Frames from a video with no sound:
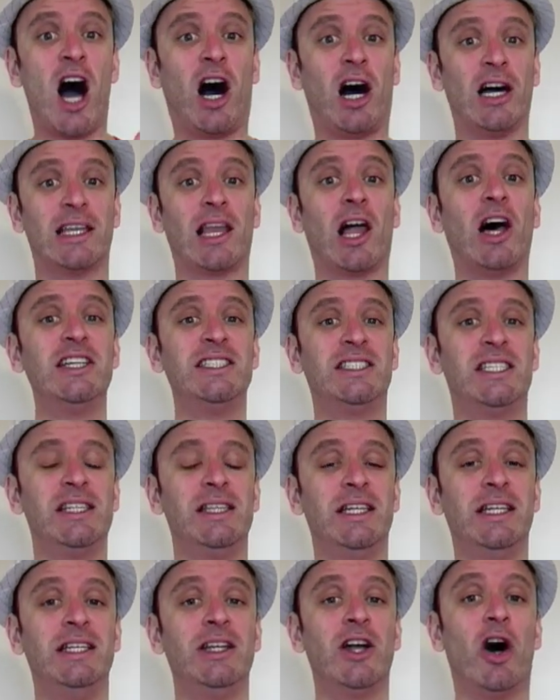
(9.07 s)
I lie to
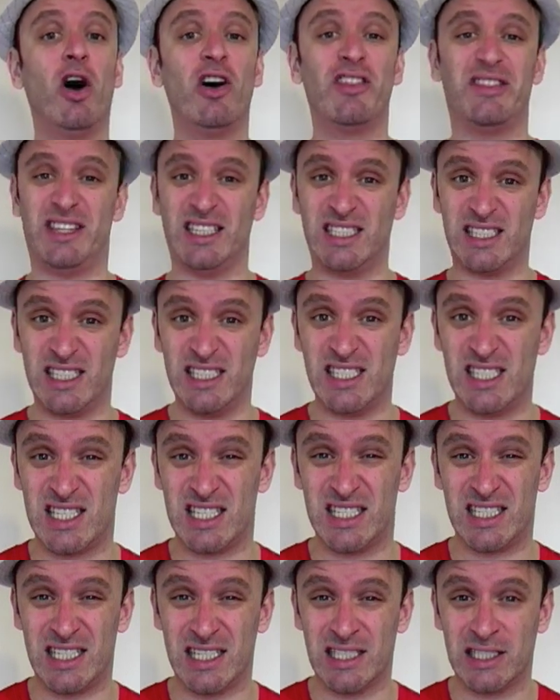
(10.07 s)
thee not, this is
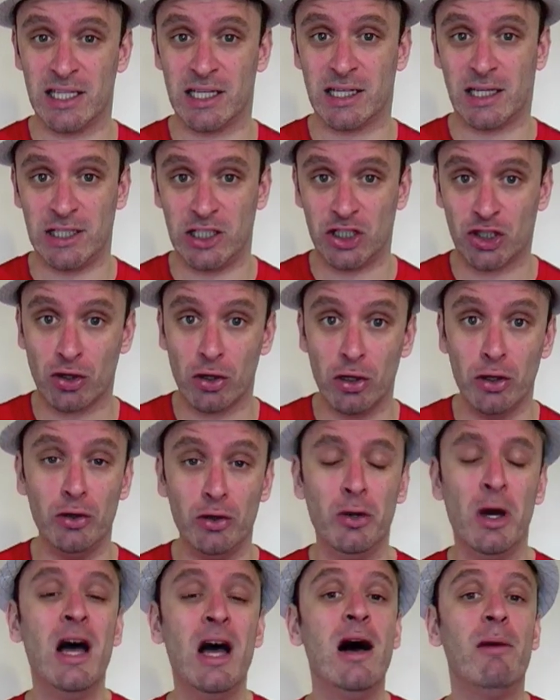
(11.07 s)
statistically
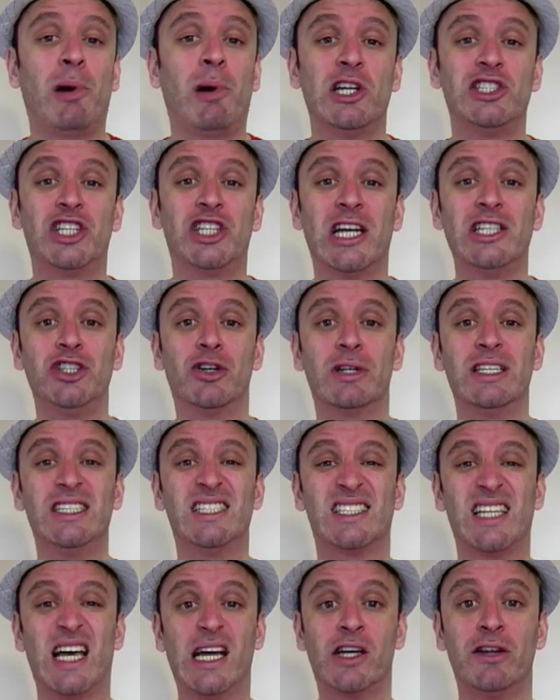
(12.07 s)
true. By January
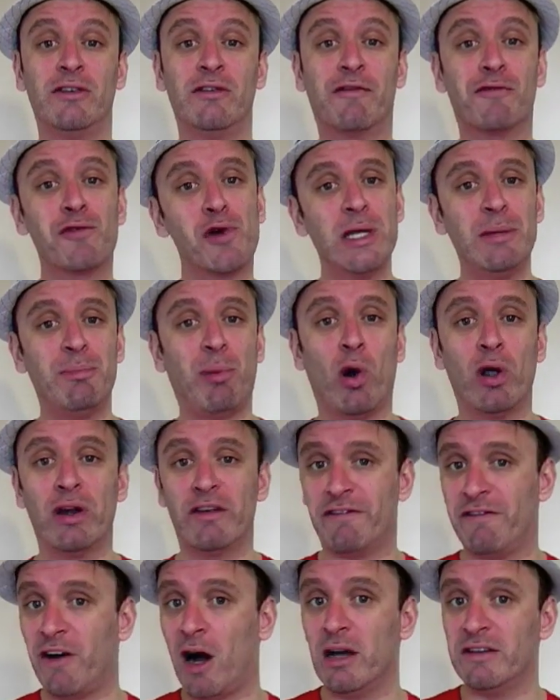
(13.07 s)
2nd,
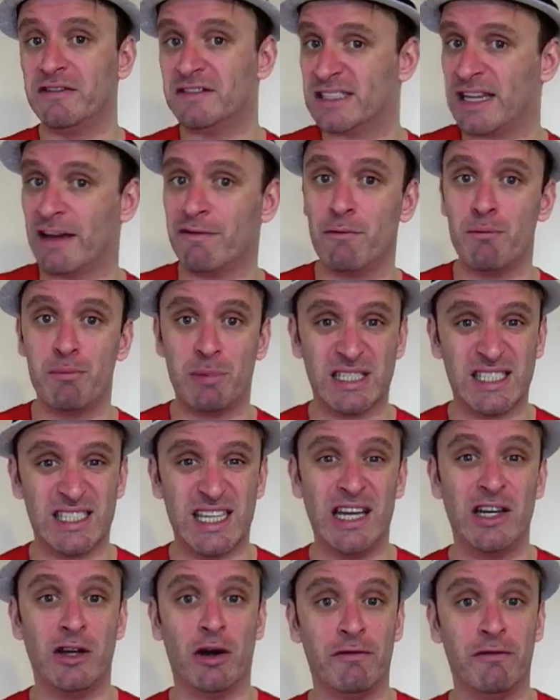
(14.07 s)

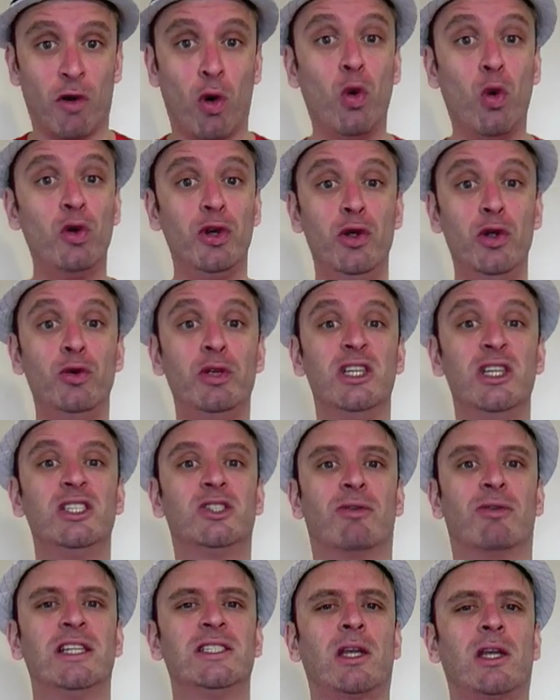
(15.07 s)
3.57% of all New
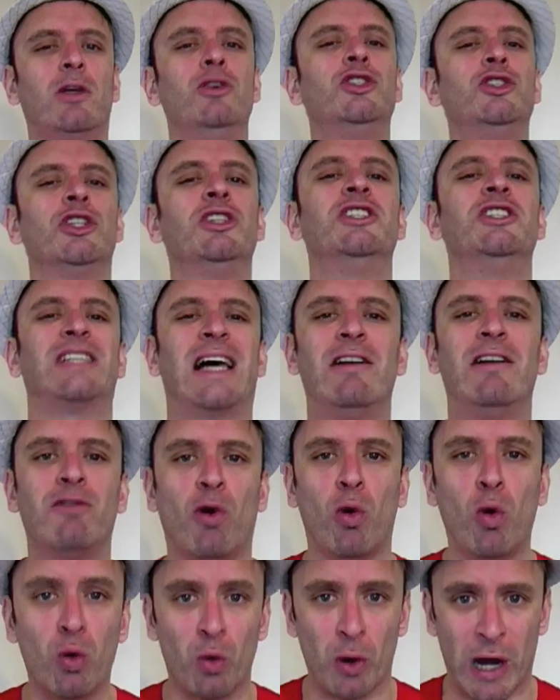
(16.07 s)
Year's resolutions have
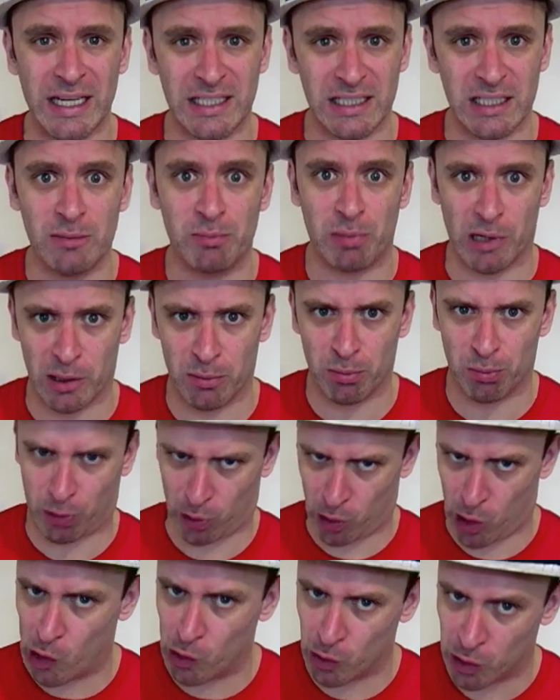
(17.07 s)
already been
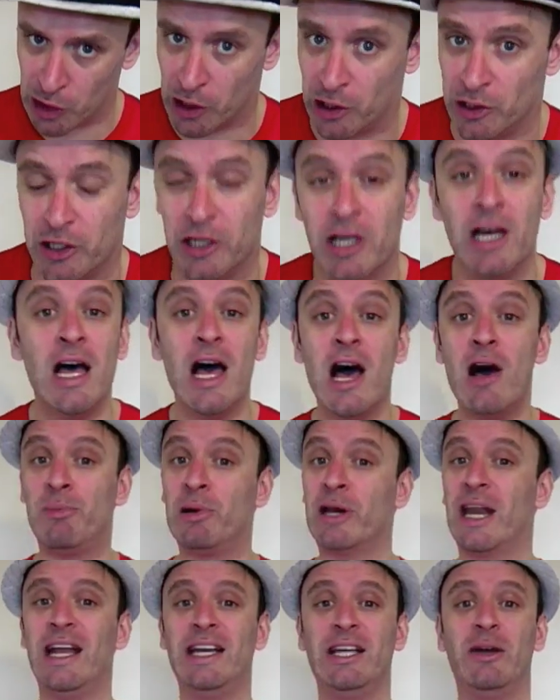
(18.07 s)
broken.
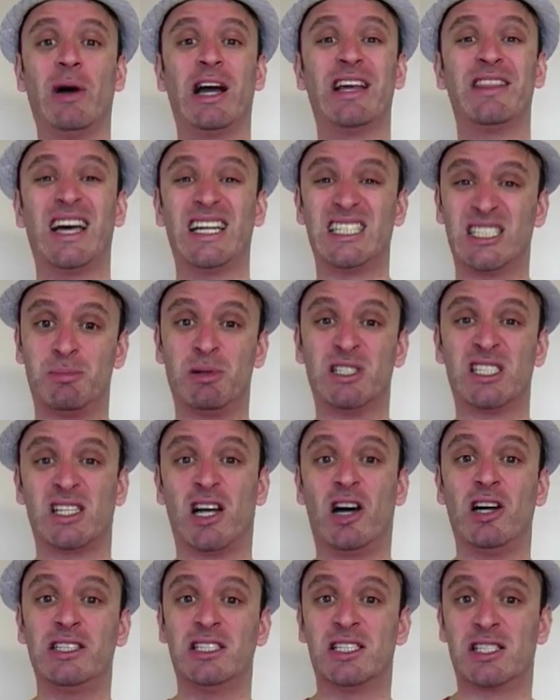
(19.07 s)
But anyway, that's
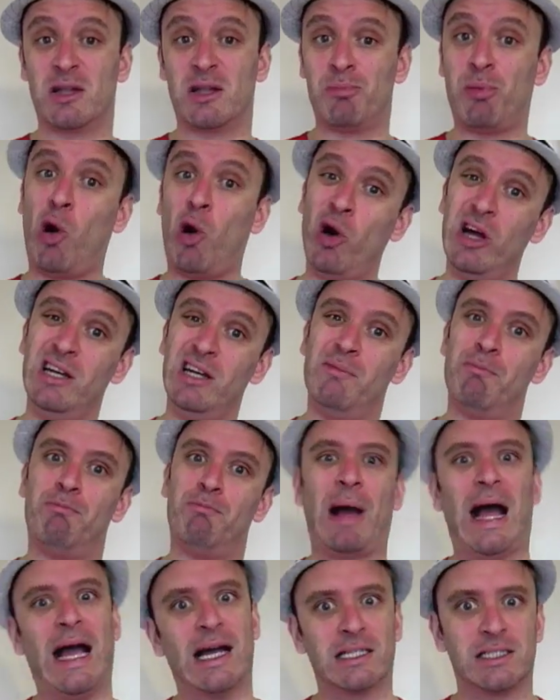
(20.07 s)
besides the point.
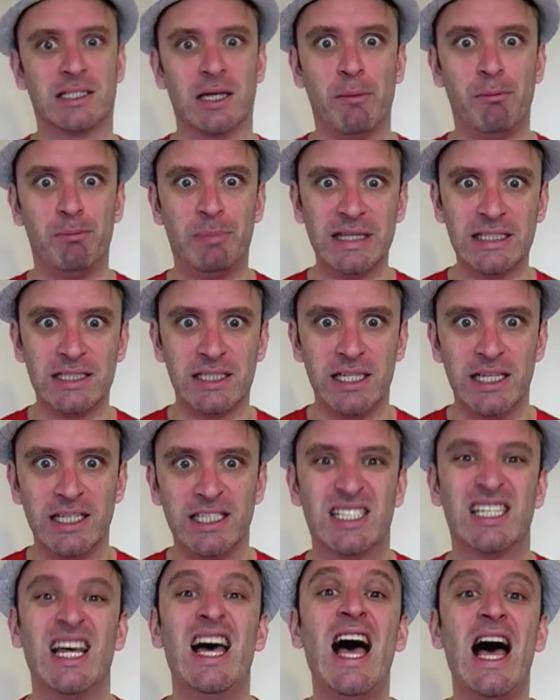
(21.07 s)
Back to
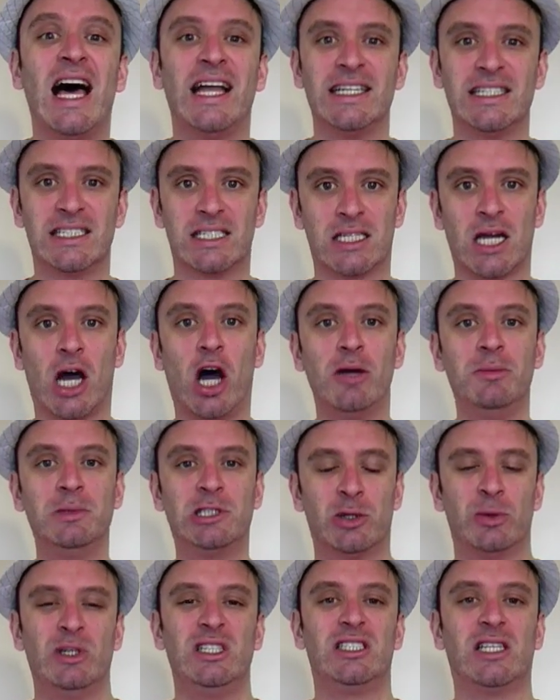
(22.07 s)
business, and it's time
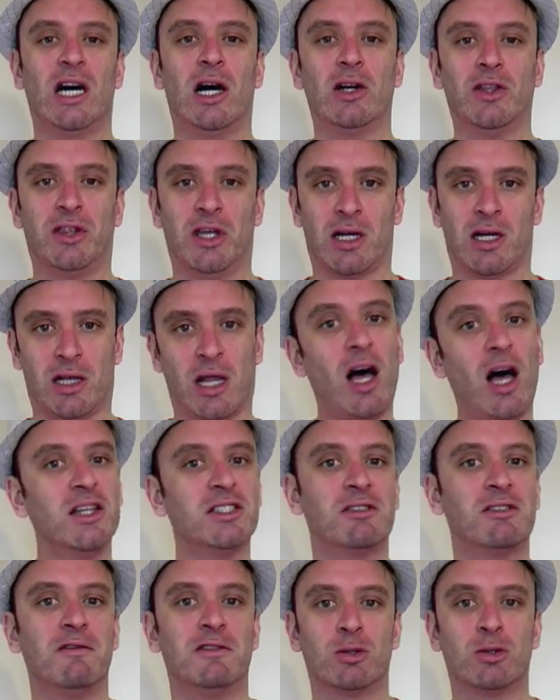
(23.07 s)
to induct the
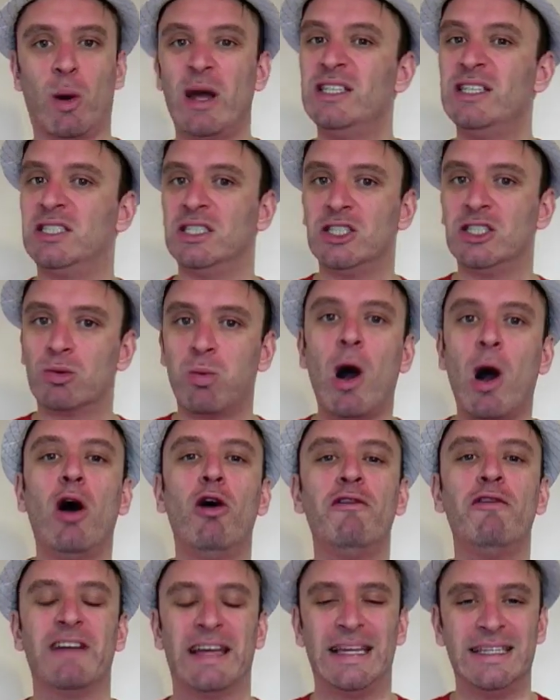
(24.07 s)
class of
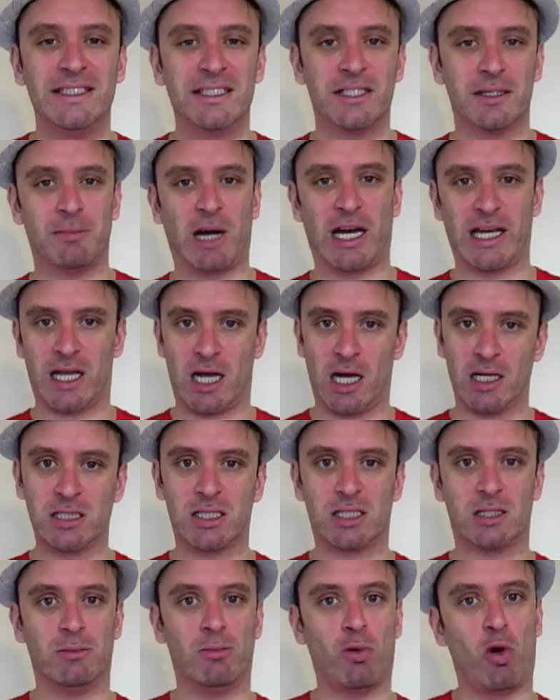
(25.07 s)
2012 into my
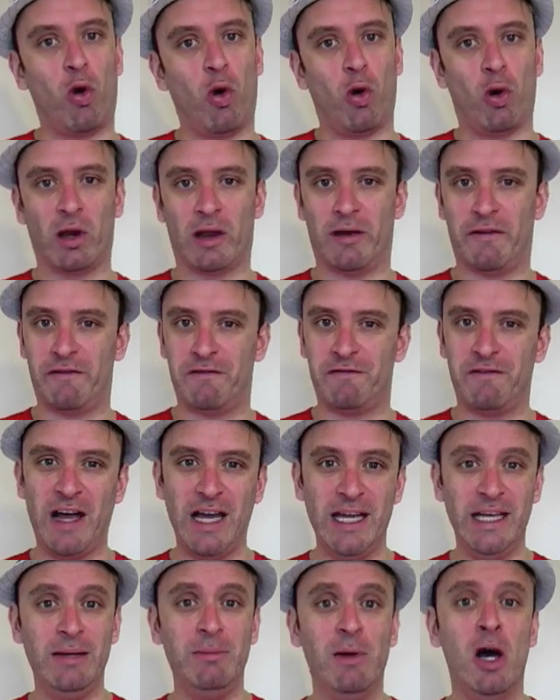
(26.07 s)
custom Hall of
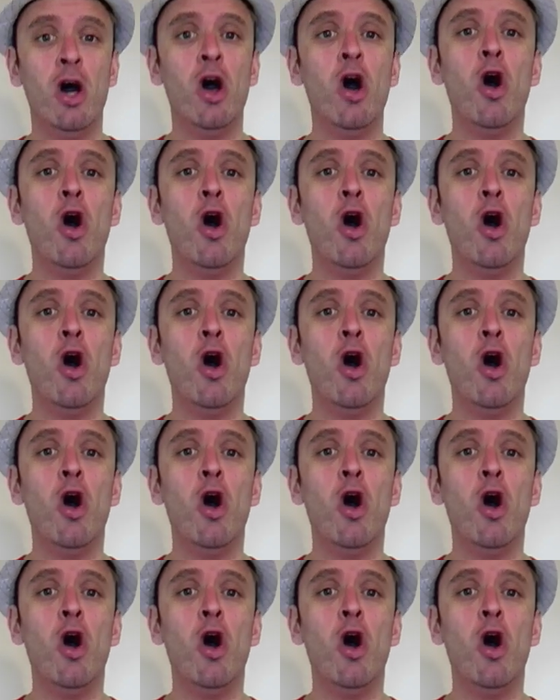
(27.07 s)
Fame.